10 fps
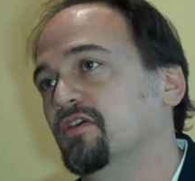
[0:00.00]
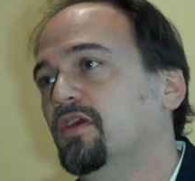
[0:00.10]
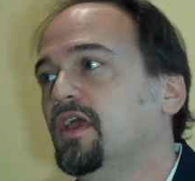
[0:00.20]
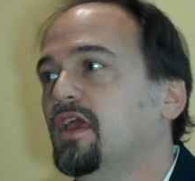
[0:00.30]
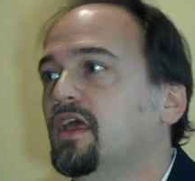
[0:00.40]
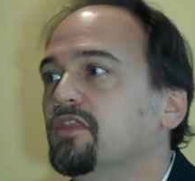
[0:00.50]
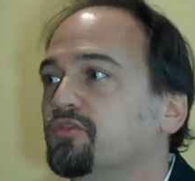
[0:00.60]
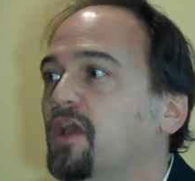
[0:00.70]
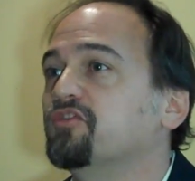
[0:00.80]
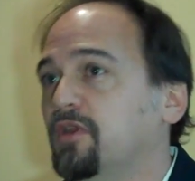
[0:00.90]
So the
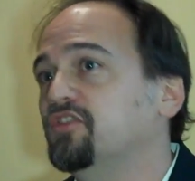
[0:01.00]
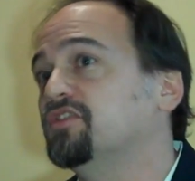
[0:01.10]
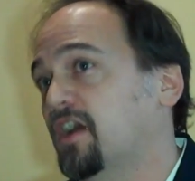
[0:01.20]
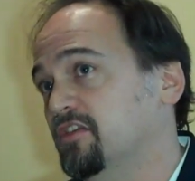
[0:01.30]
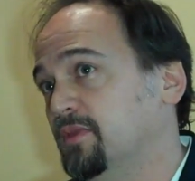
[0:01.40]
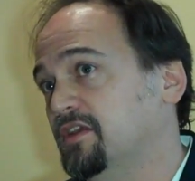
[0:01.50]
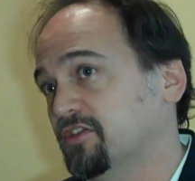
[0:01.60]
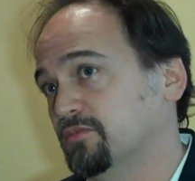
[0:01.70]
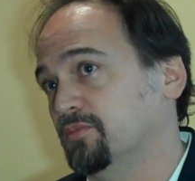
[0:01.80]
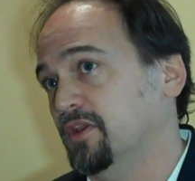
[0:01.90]
transformation side is a big
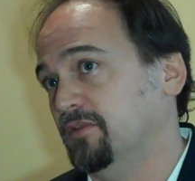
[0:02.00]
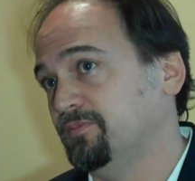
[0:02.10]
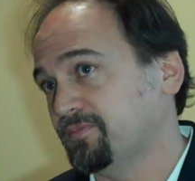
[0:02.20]
customer pain.